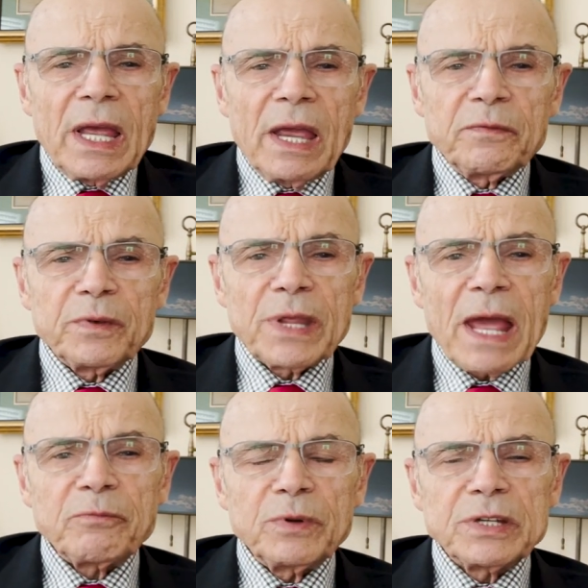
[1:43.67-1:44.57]
And for
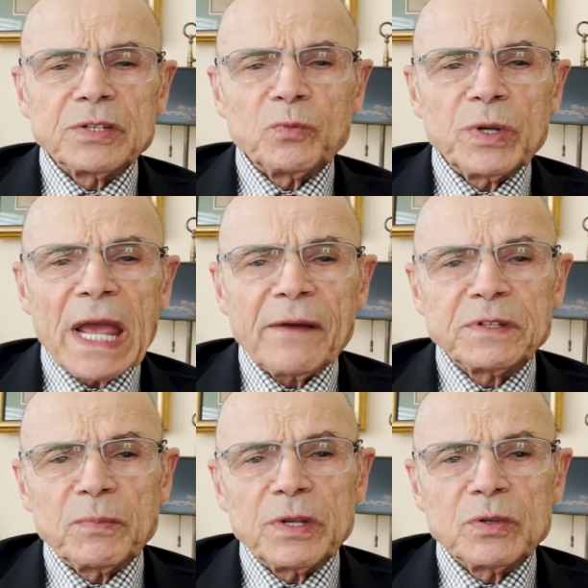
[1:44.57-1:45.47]
that reason, we have
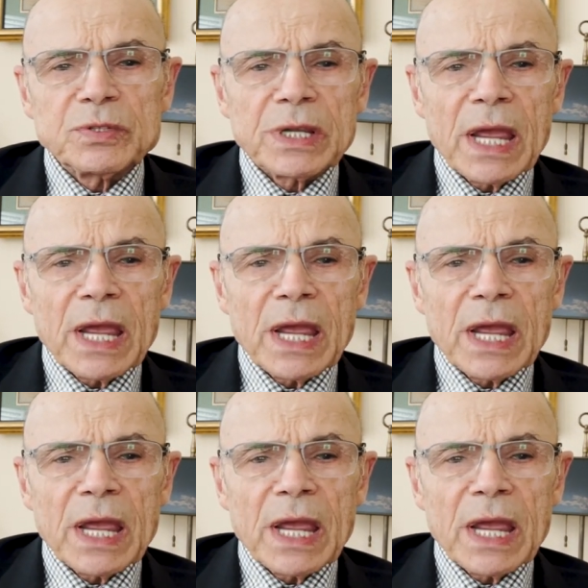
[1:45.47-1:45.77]
to be using